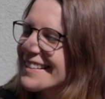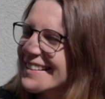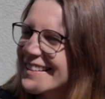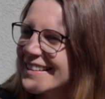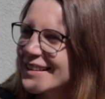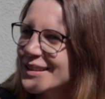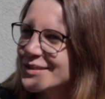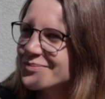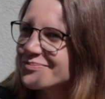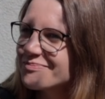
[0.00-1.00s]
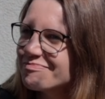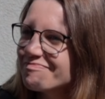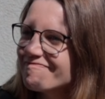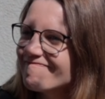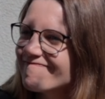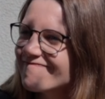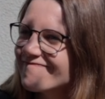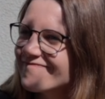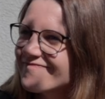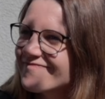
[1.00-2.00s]

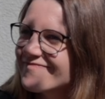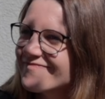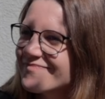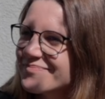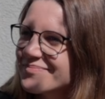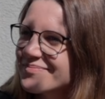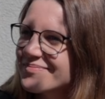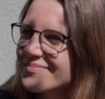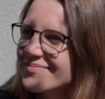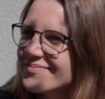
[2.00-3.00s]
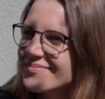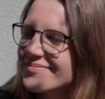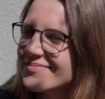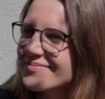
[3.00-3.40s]
[no speech]